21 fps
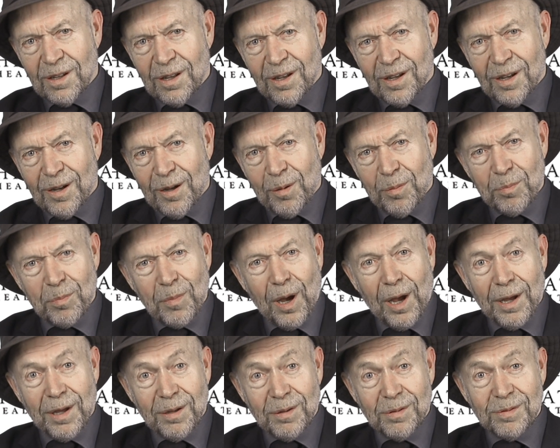Uh,
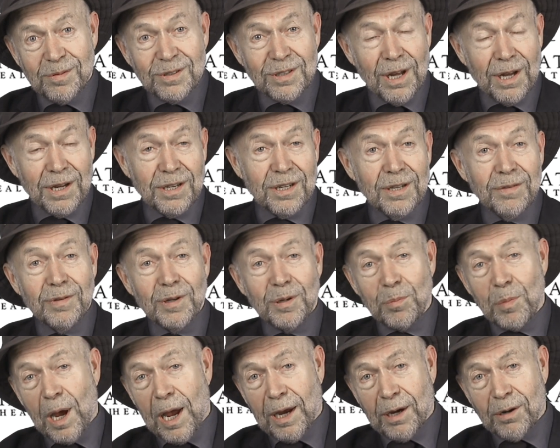my
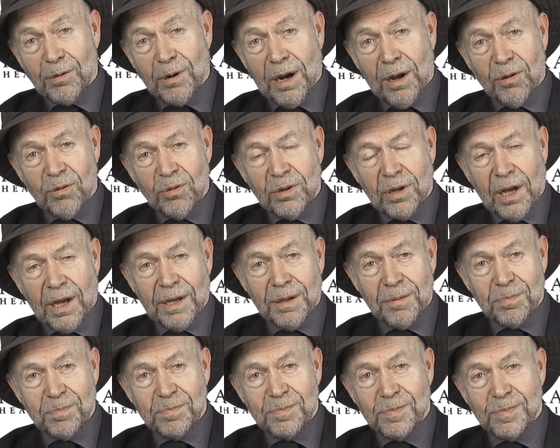scientific background,
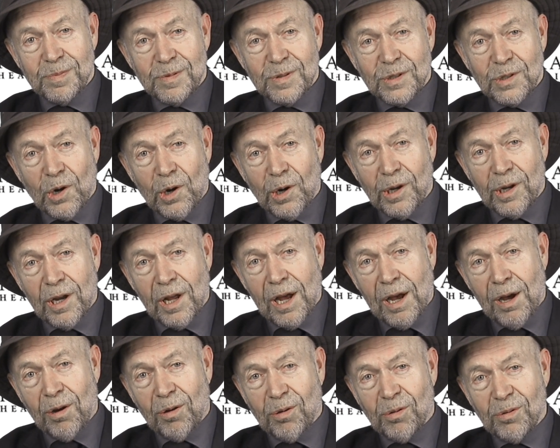I started
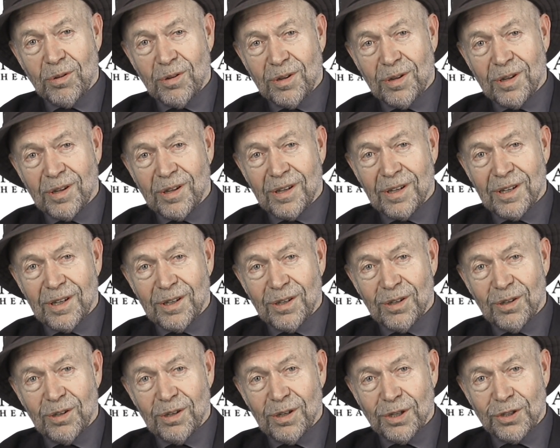out
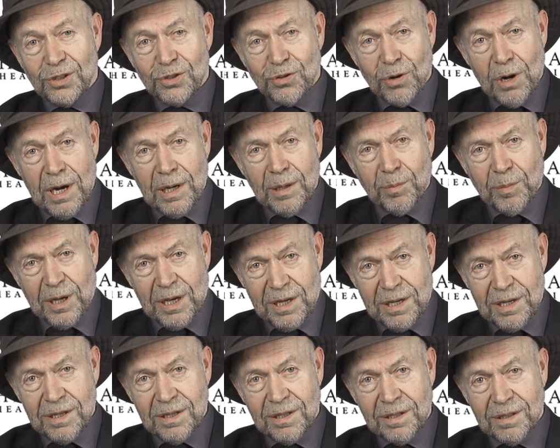in
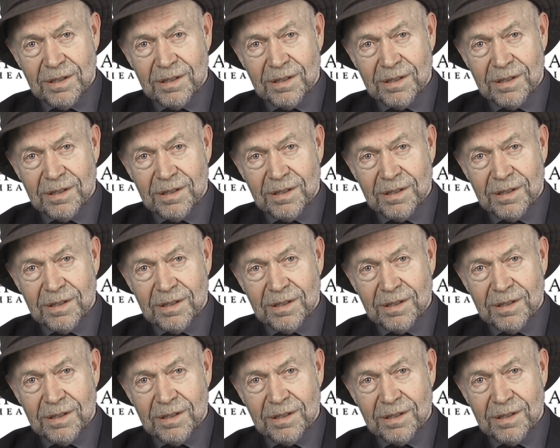astronomy,